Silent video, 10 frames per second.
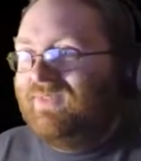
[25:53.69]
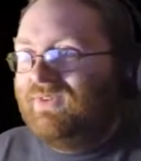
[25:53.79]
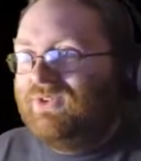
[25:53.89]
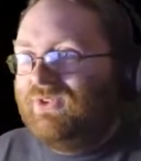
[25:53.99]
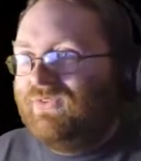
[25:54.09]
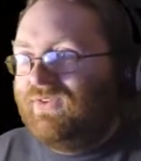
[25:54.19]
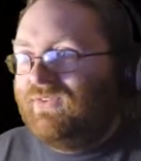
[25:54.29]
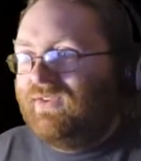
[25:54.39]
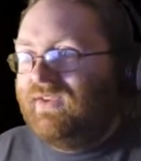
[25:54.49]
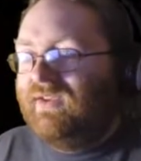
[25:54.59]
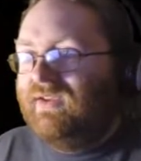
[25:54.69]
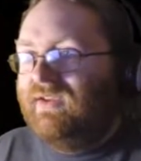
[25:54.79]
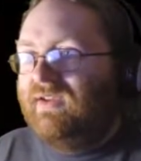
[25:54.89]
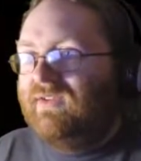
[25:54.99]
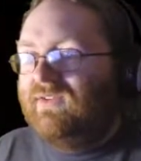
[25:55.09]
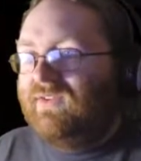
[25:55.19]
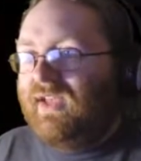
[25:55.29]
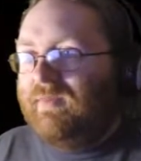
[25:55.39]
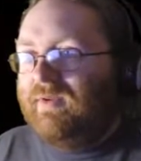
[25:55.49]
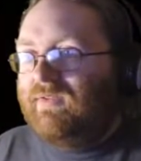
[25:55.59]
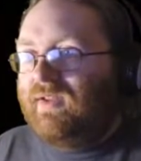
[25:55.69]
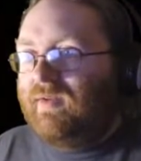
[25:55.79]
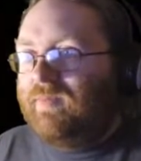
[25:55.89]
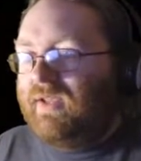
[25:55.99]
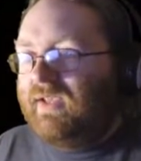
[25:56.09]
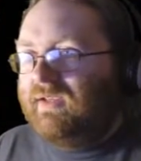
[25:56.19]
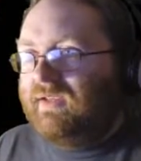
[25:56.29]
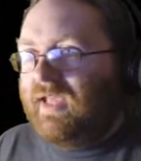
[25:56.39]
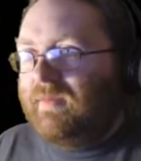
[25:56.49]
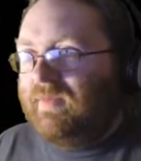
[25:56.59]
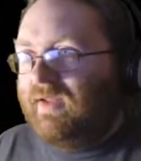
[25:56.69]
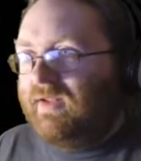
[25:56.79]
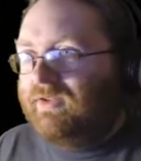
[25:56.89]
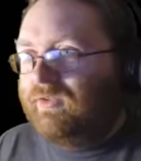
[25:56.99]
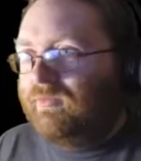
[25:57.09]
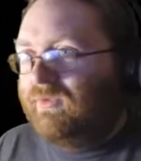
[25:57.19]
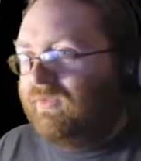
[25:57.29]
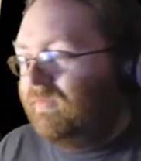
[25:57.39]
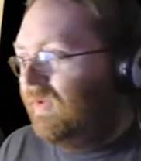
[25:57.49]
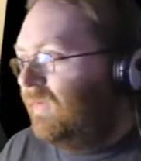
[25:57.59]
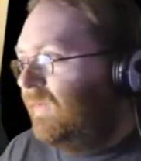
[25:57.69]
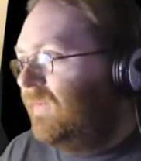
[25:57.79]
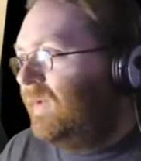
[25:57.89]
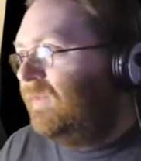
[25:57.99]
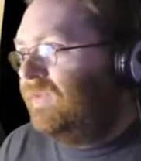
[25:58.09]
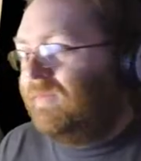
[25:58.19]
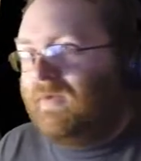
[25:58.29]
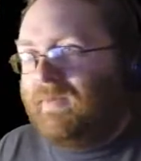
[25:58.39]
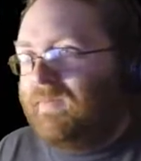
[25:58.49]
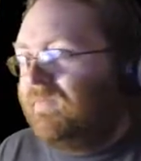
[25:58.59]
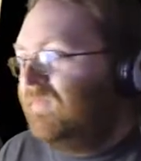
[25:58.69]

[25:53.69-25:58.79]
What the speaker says: Good choice there, sir. Simon is now playing a game and I just missed it pop up. I missed the pop-up.